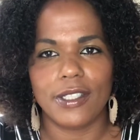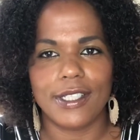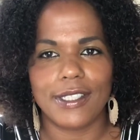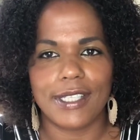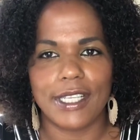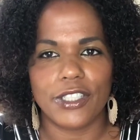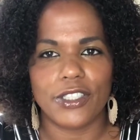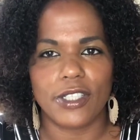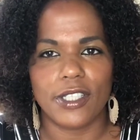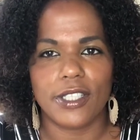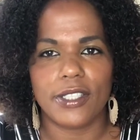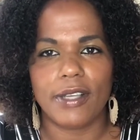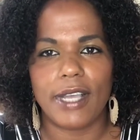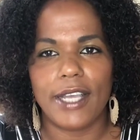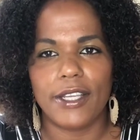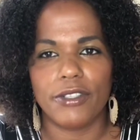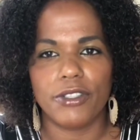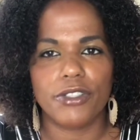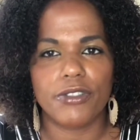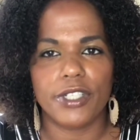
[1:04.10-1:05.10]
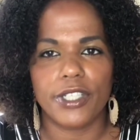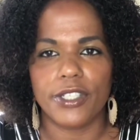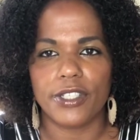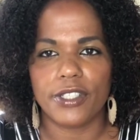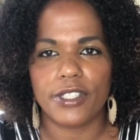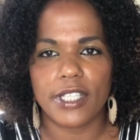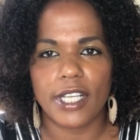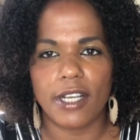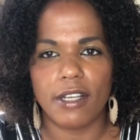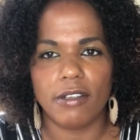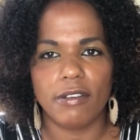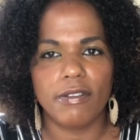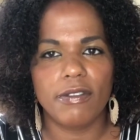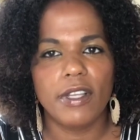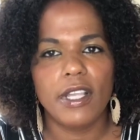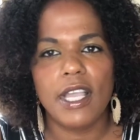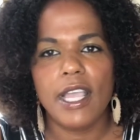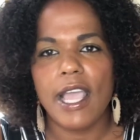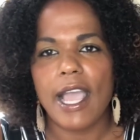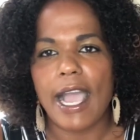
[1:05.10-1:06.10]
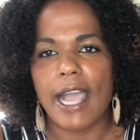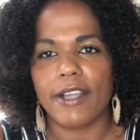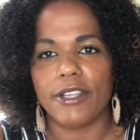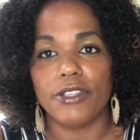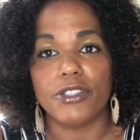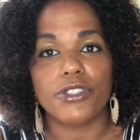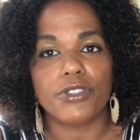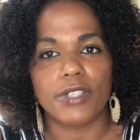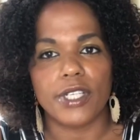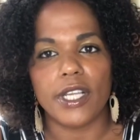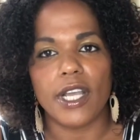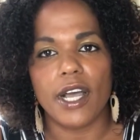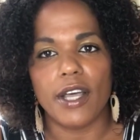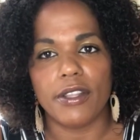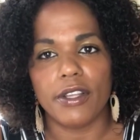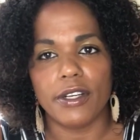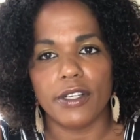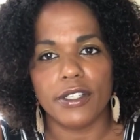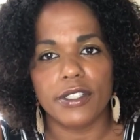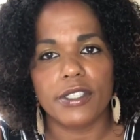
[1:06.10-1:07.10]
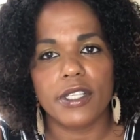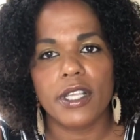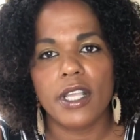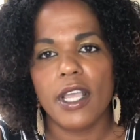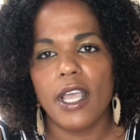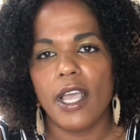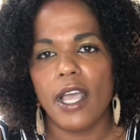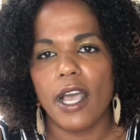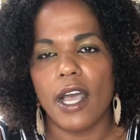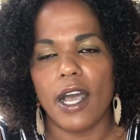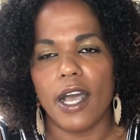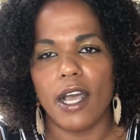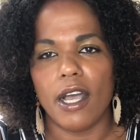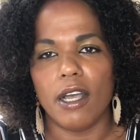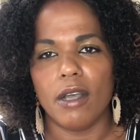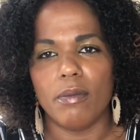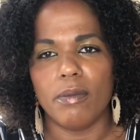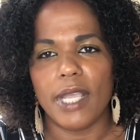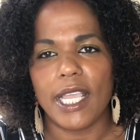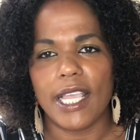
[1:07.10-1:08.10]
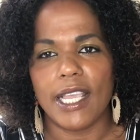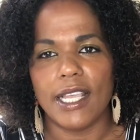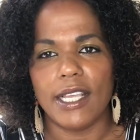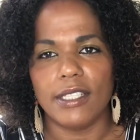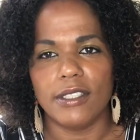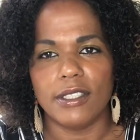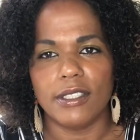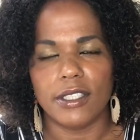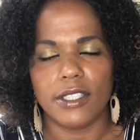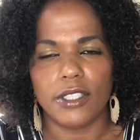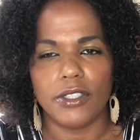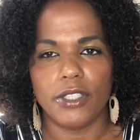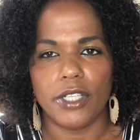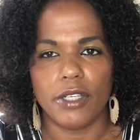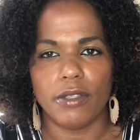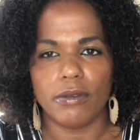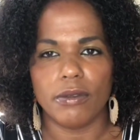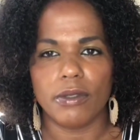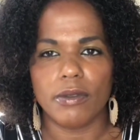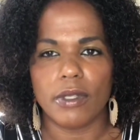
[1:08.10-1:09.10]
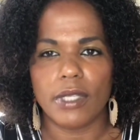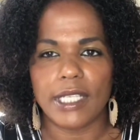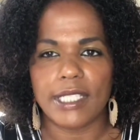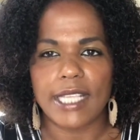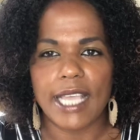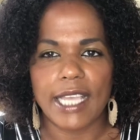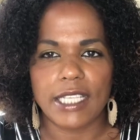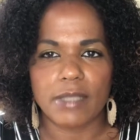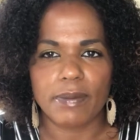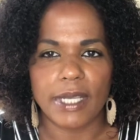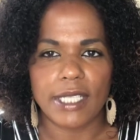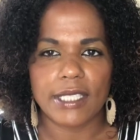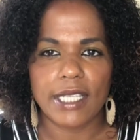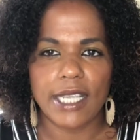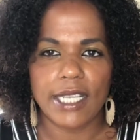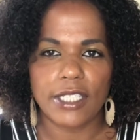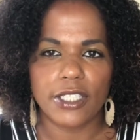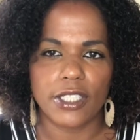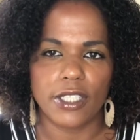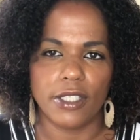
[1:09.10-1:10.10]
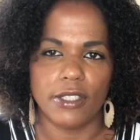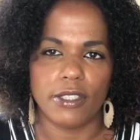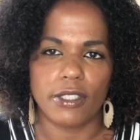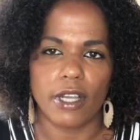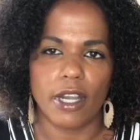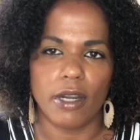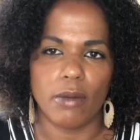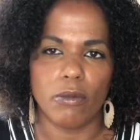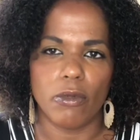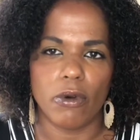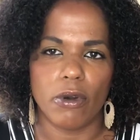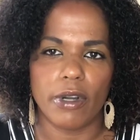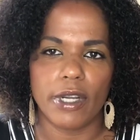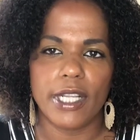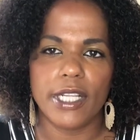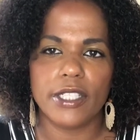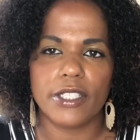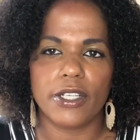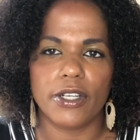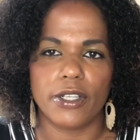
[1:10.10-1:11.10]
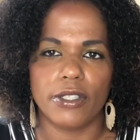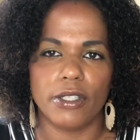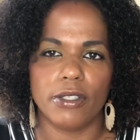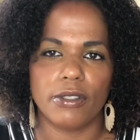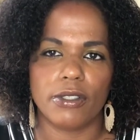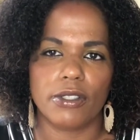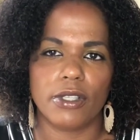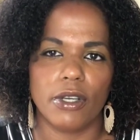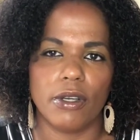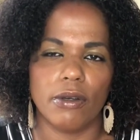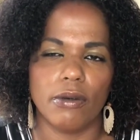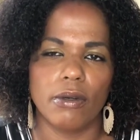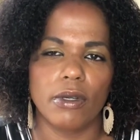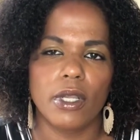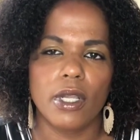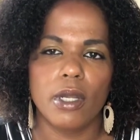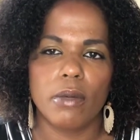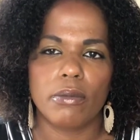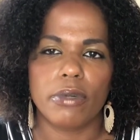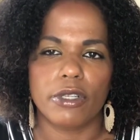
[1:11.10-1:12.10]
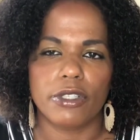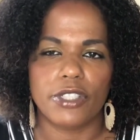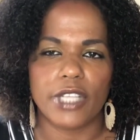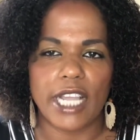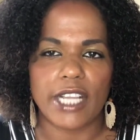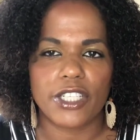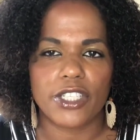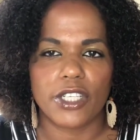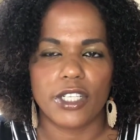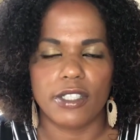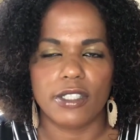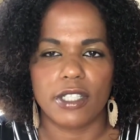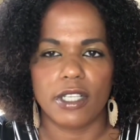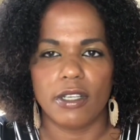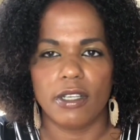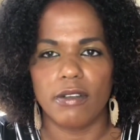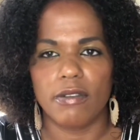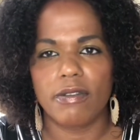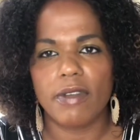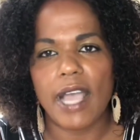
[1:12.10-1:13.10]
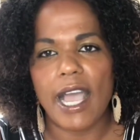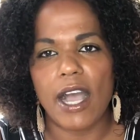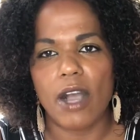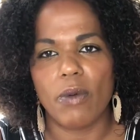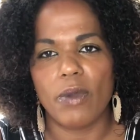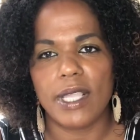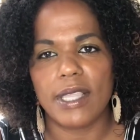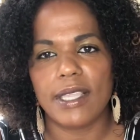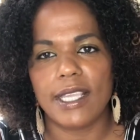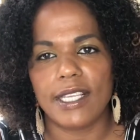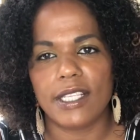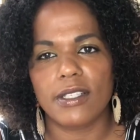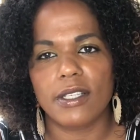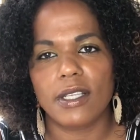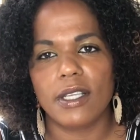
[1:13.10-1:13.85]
essentially. So how you treat yourself, how you treat others, and expectations are more internal. So projections of how we think